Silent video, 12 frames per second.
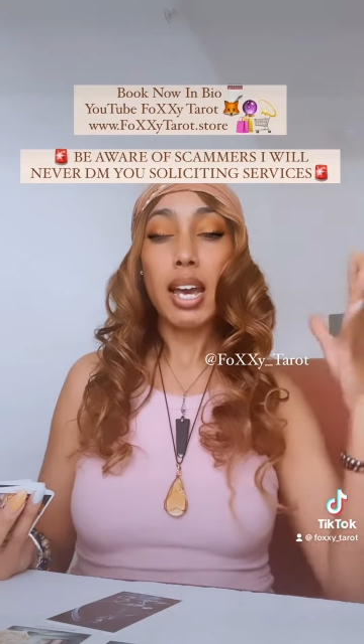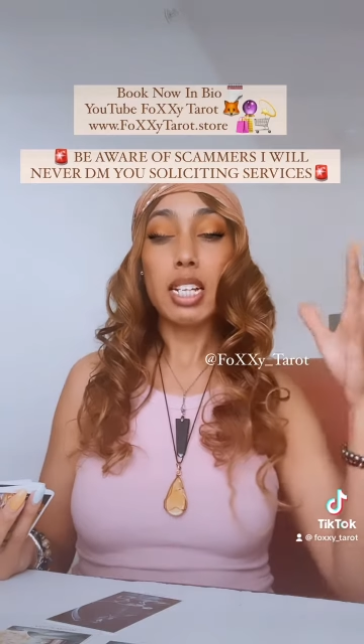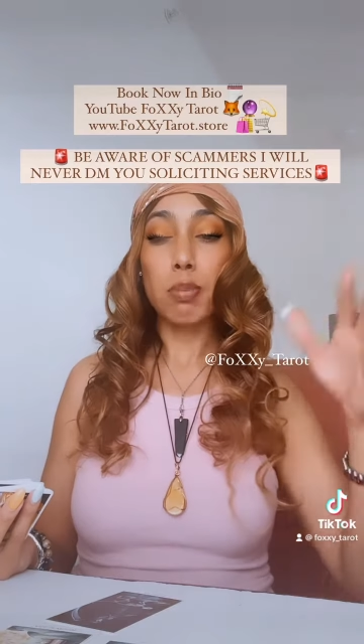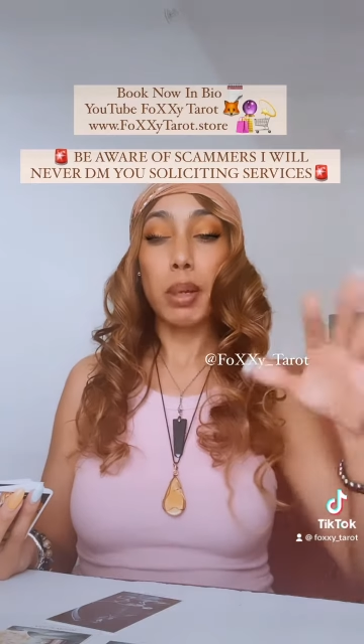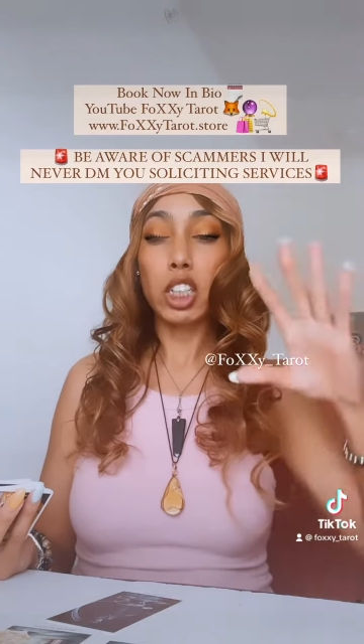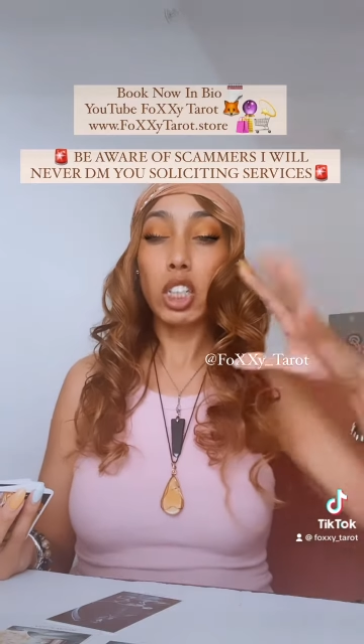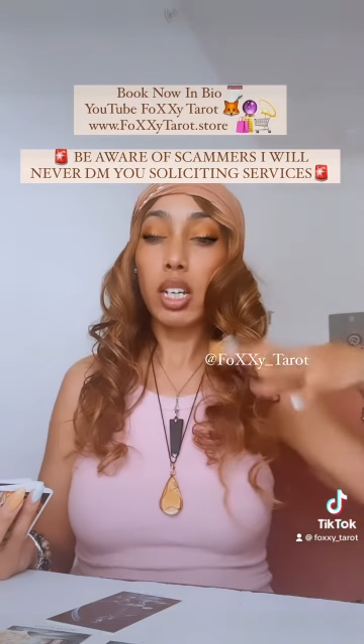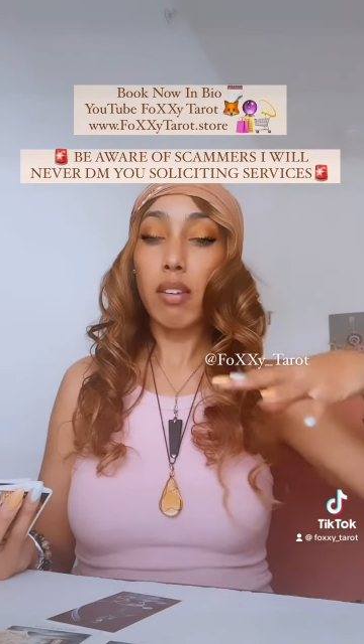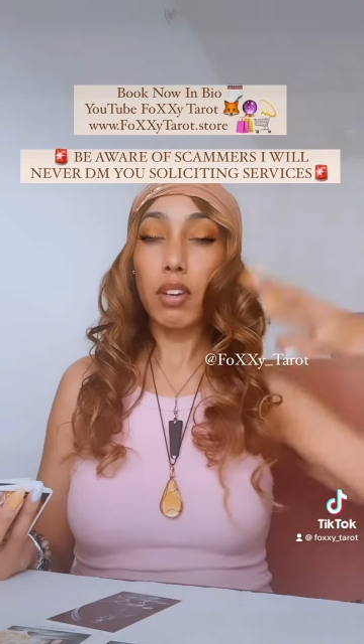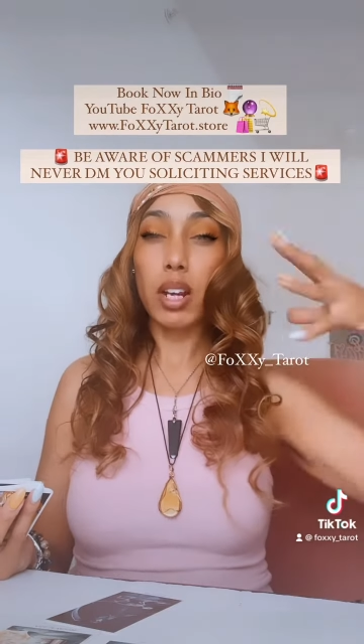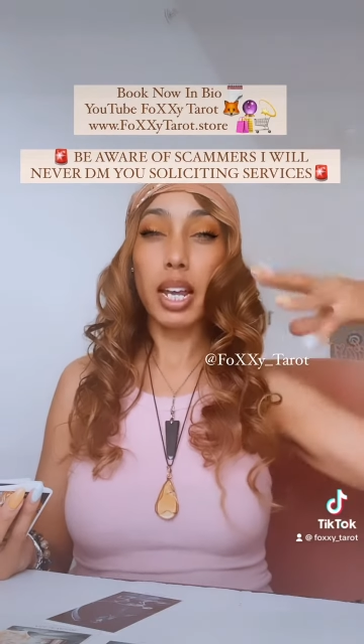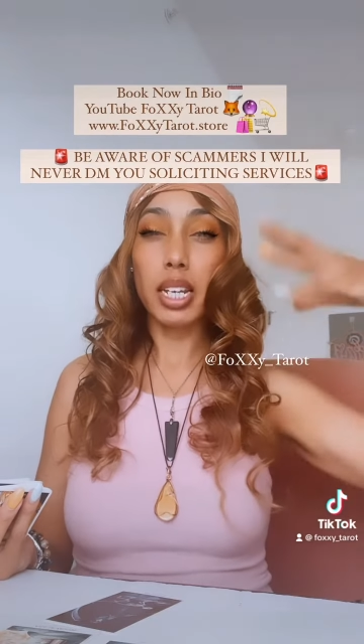especially
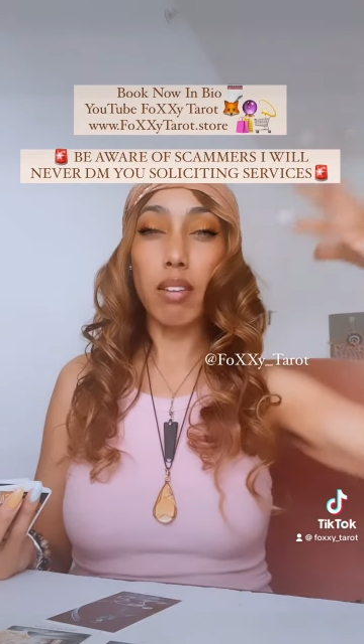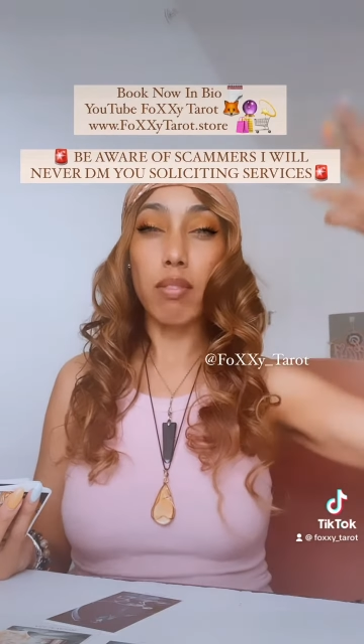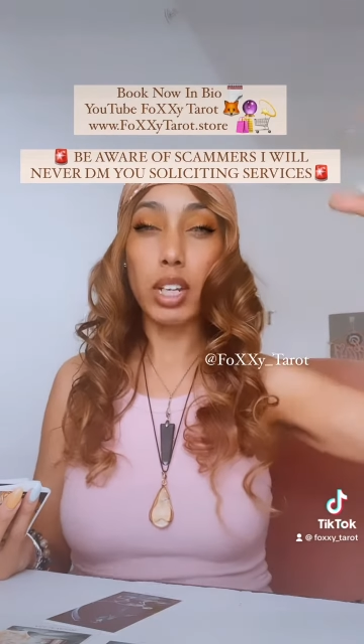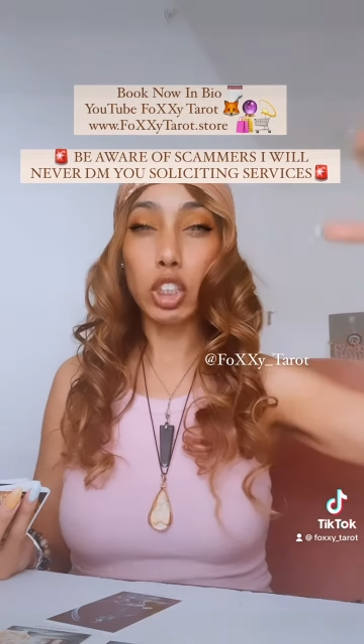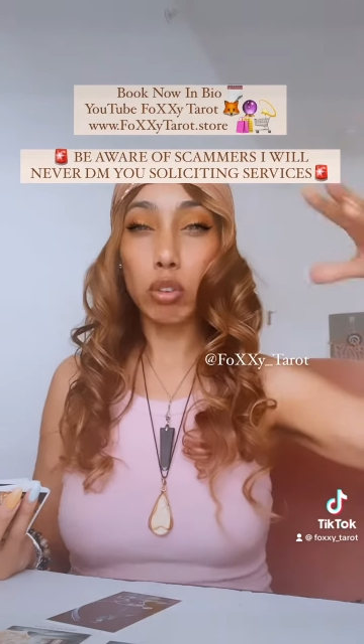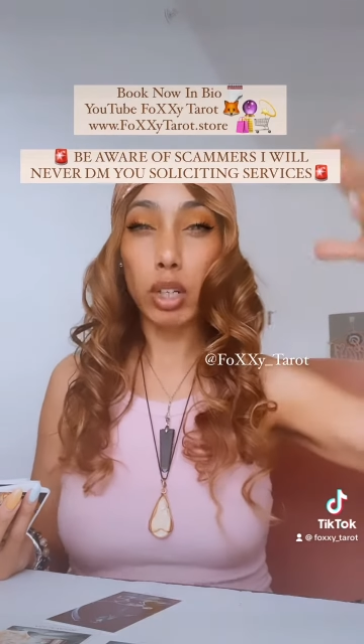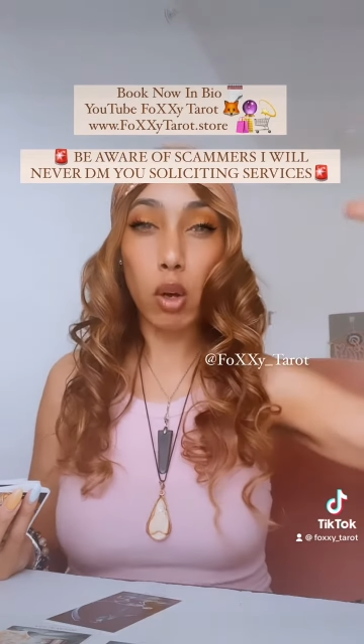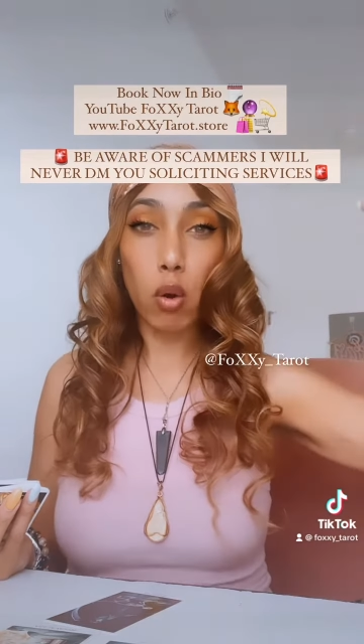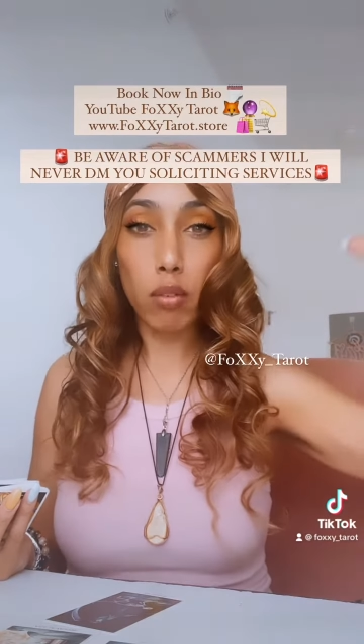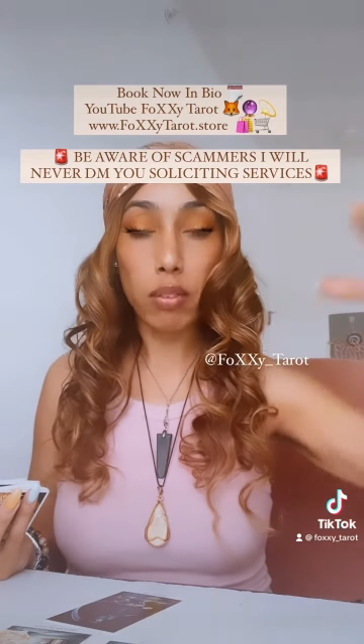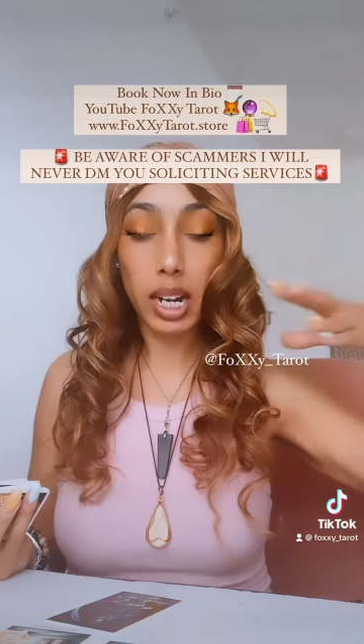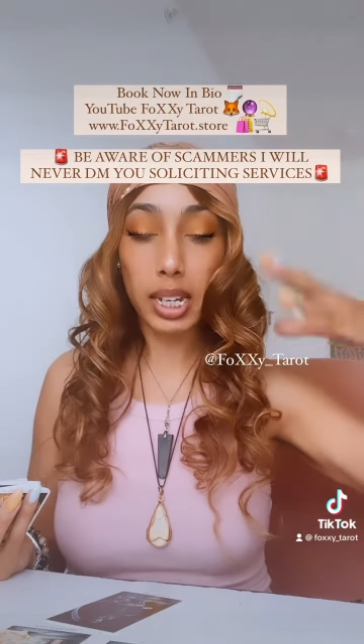if you're like you're venturing
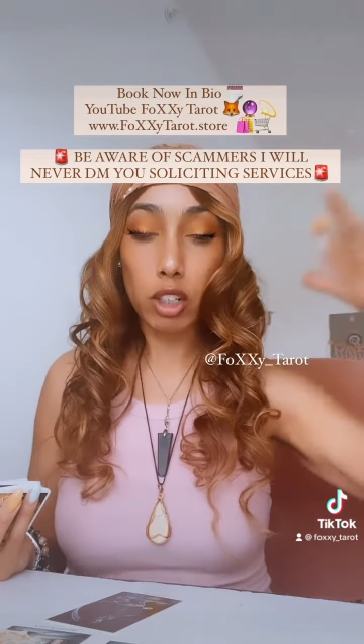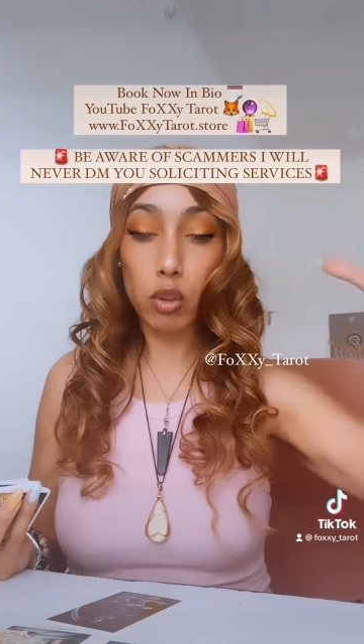off in like